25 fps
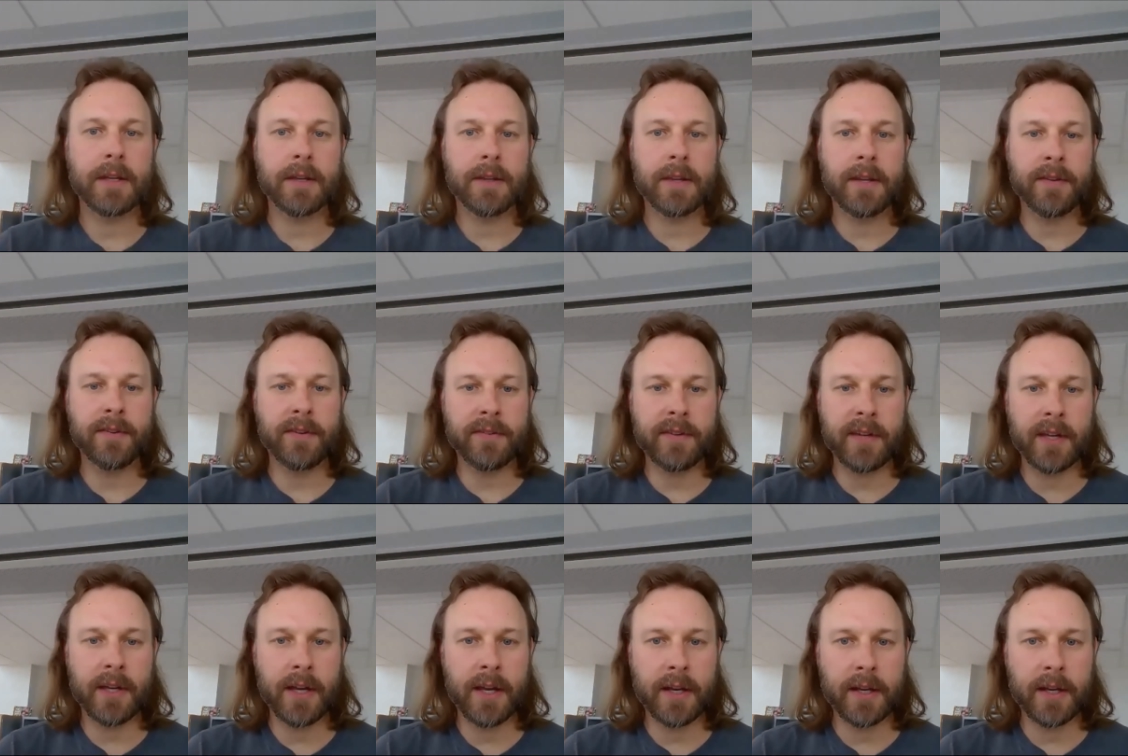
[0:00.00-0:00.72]
This is
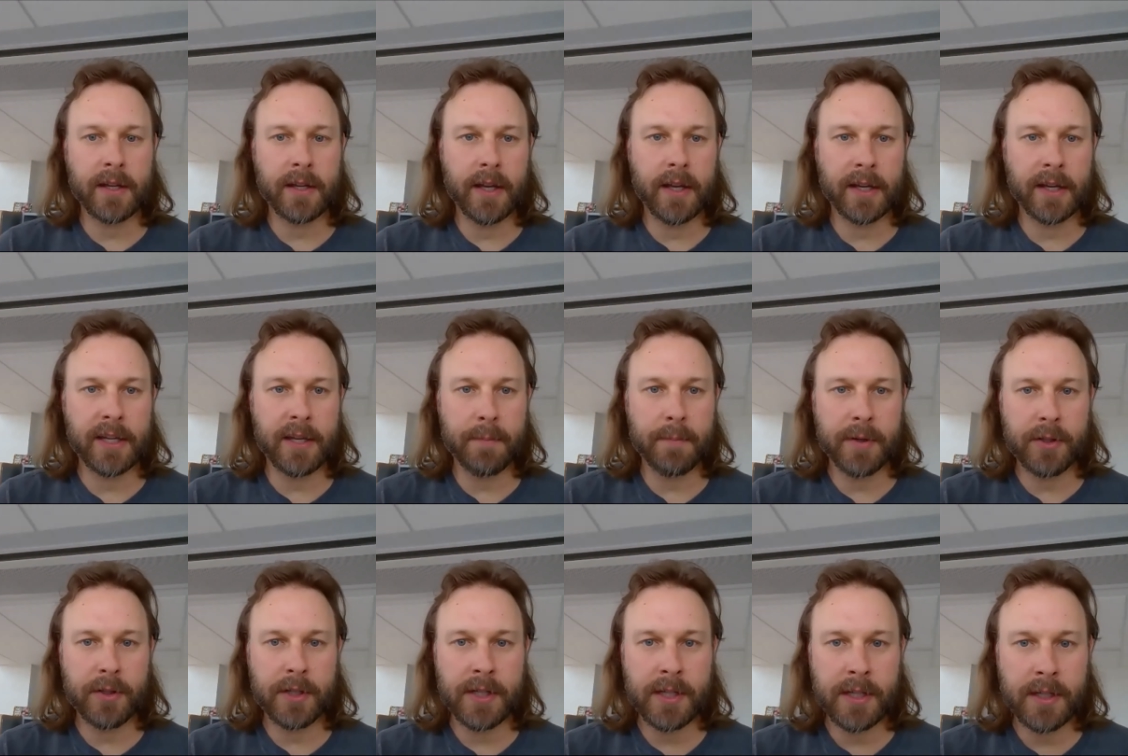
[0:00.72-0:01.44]
a
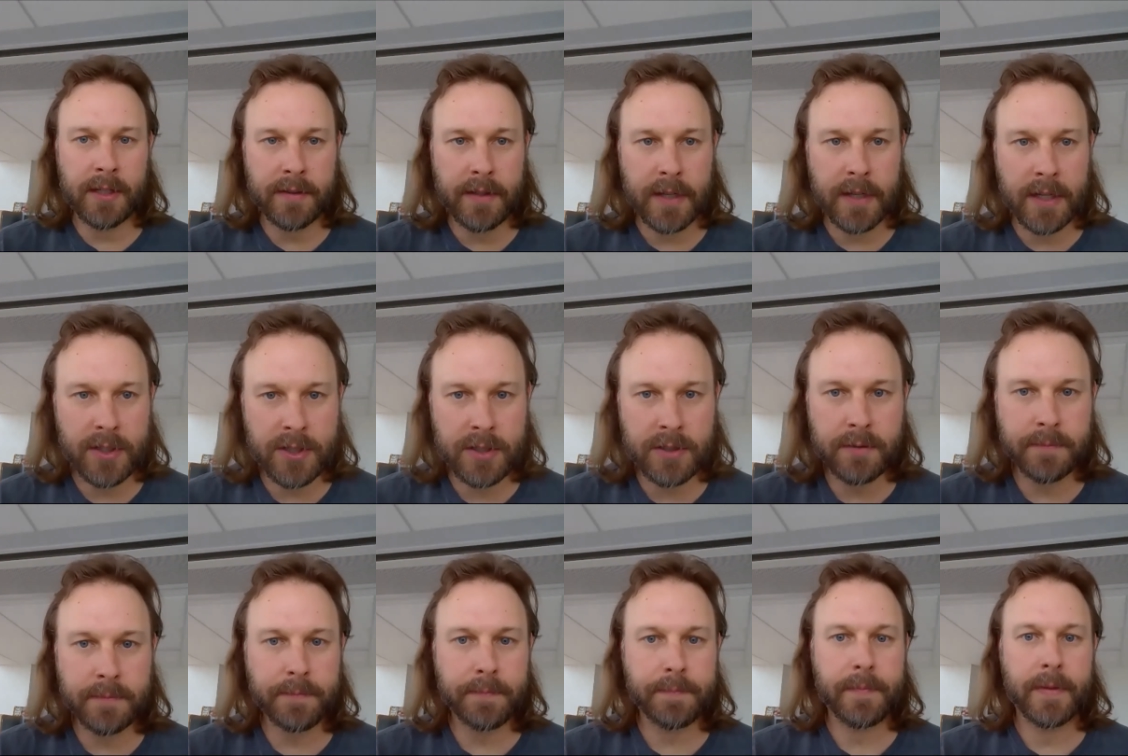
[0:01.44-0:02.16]
community
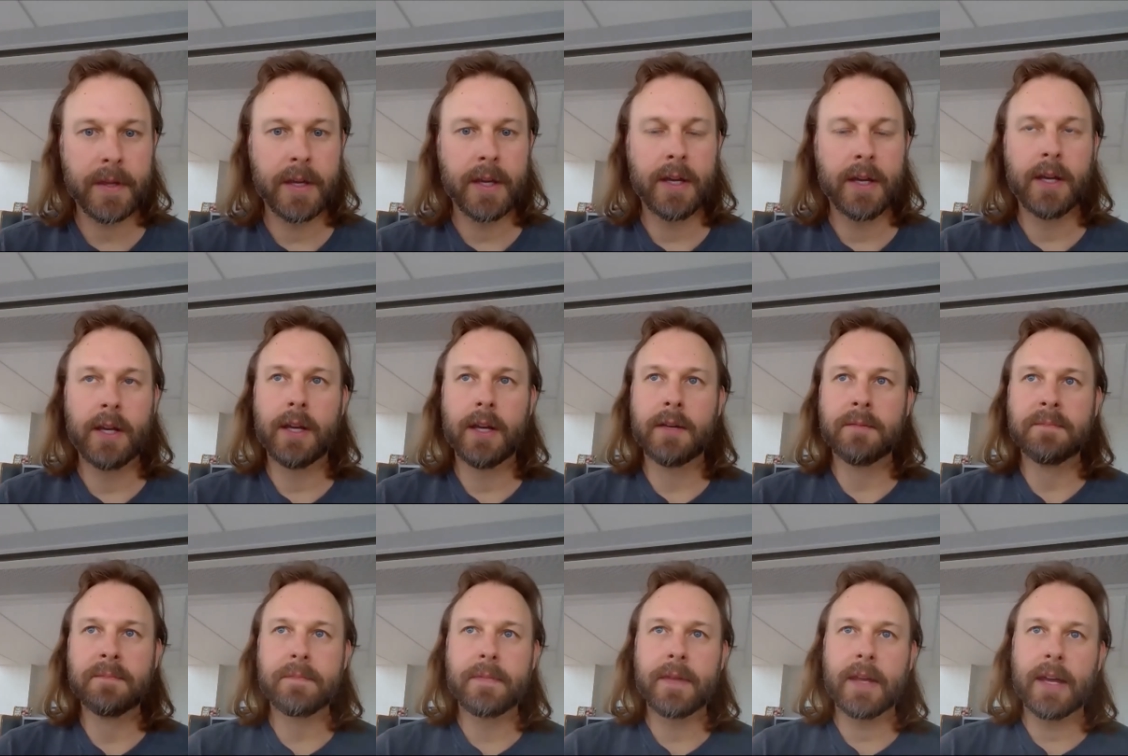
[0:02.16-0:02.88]
issue,
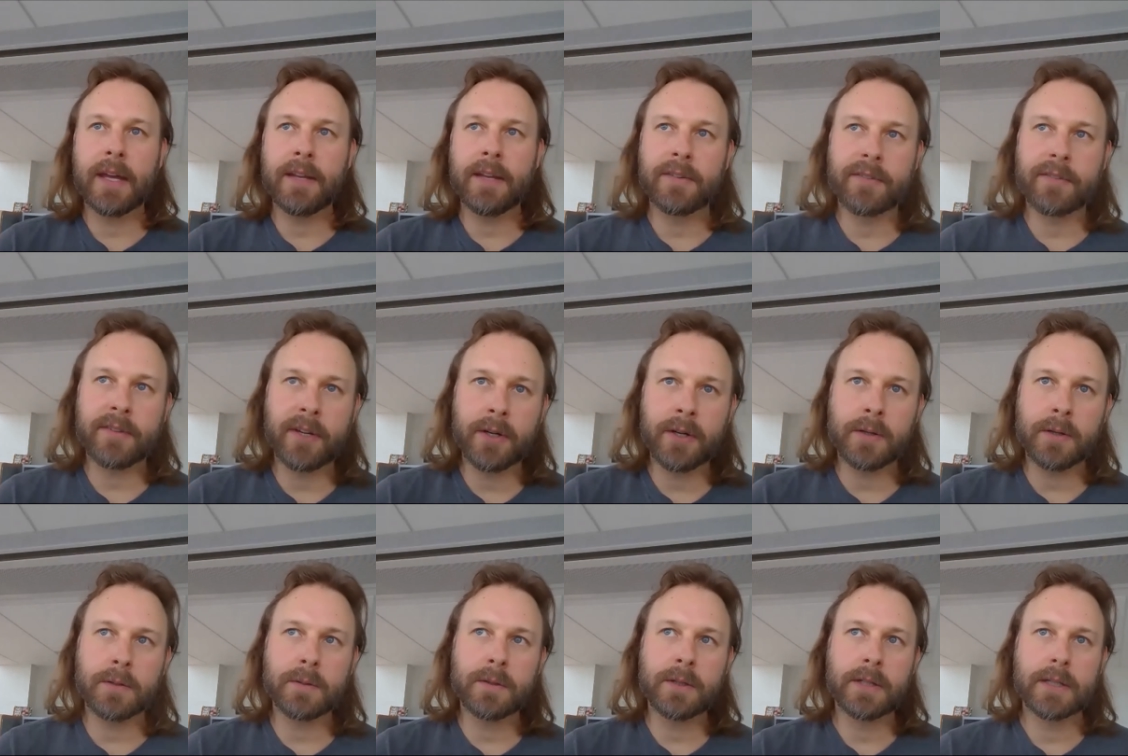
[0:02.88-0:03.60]
and
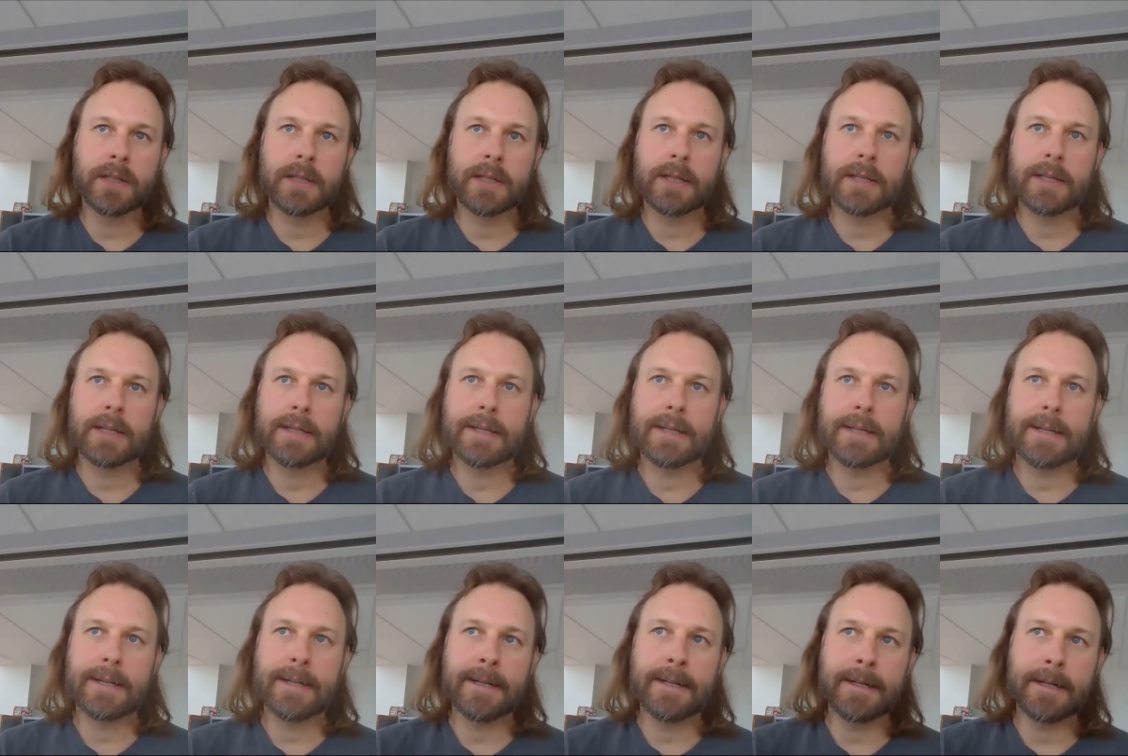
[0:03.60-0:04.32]
so
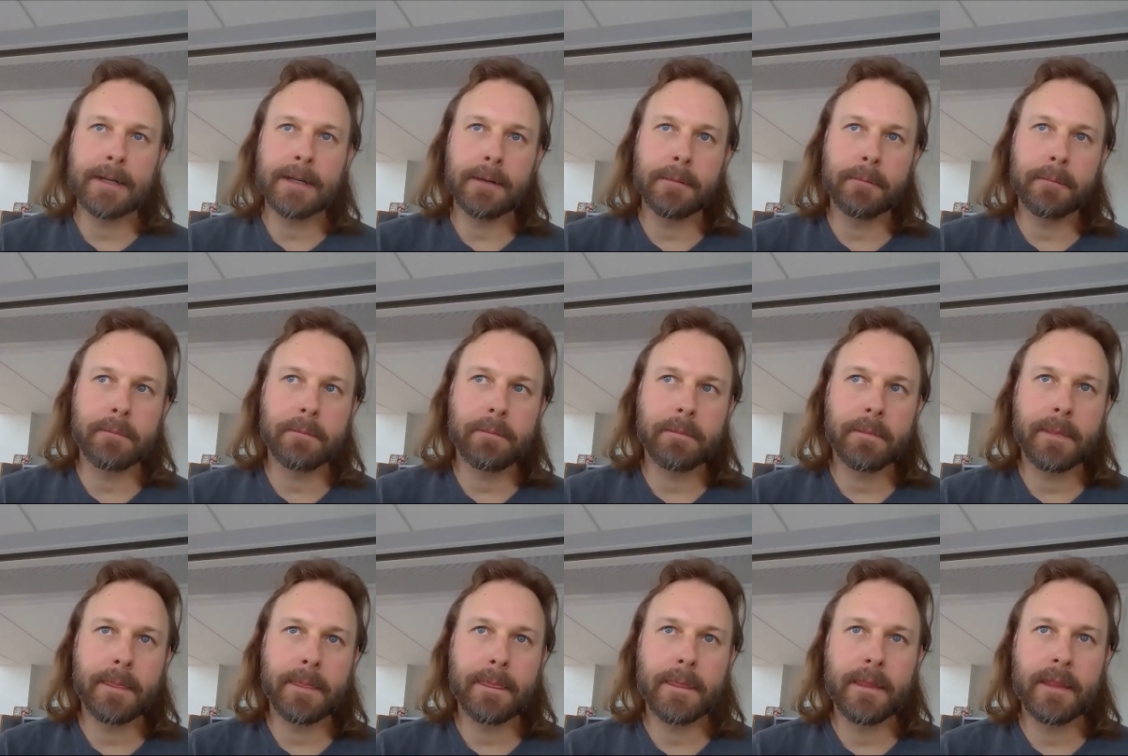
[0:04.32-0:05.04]

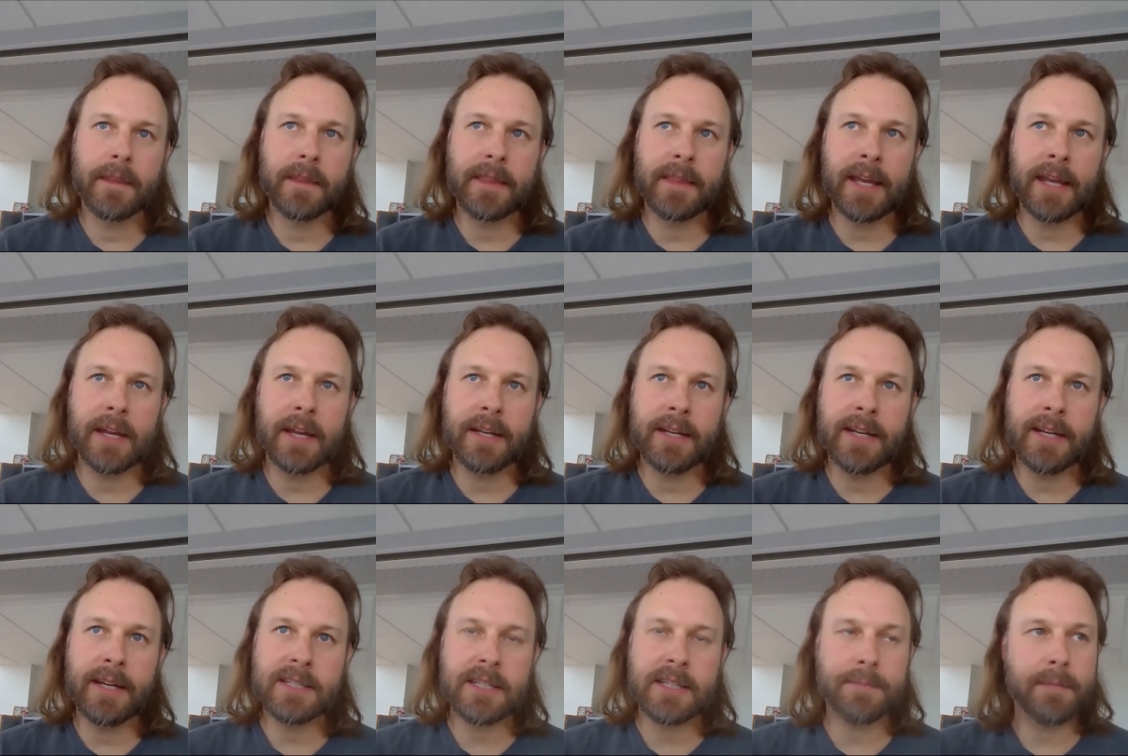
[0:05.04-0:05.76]
it
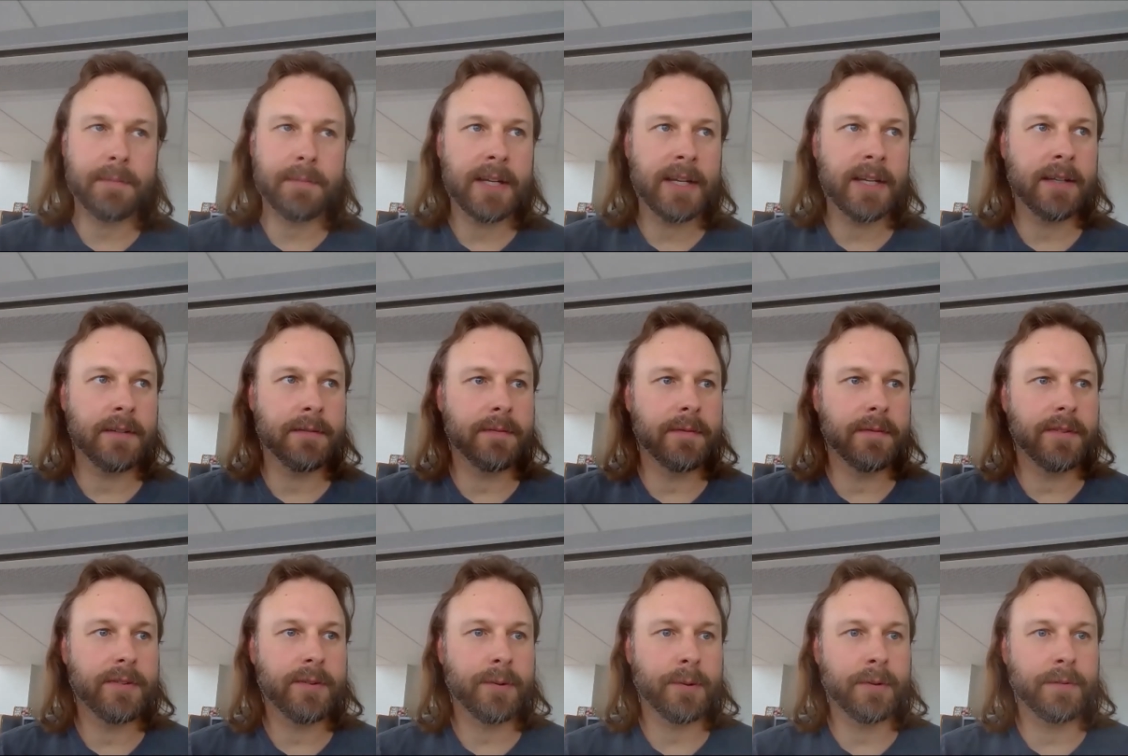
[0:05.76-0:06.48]
needs to be
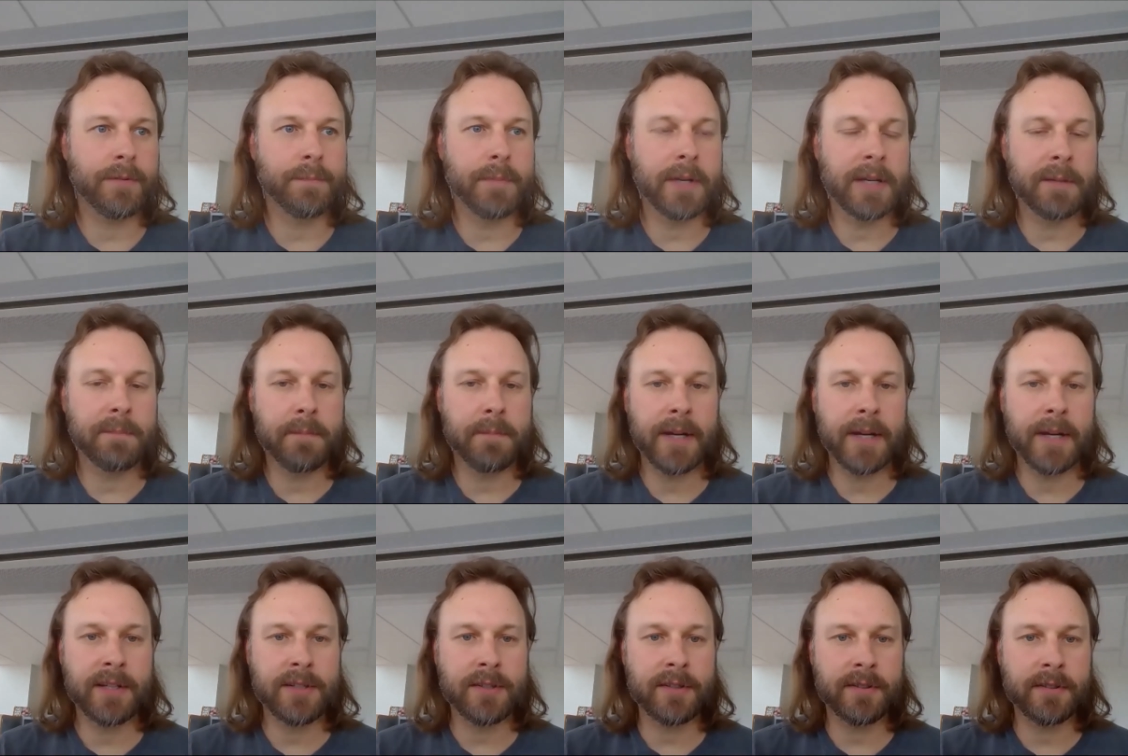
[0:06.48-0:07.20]
sort of big
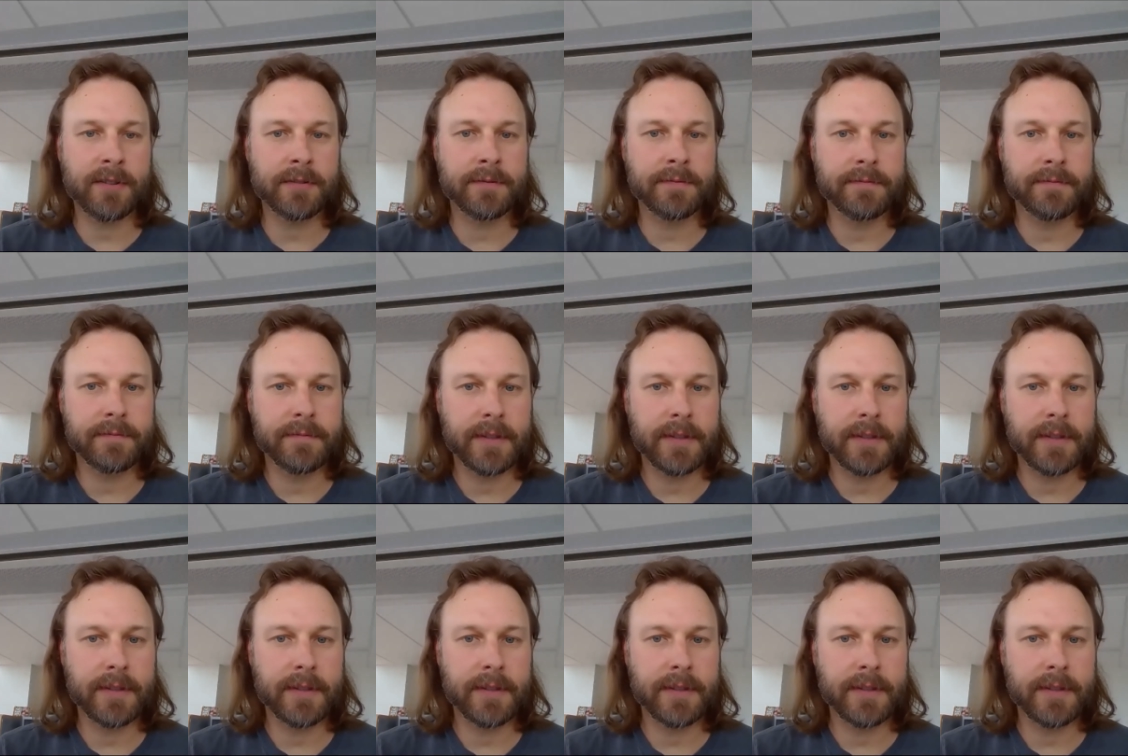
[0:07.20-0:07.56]
picture,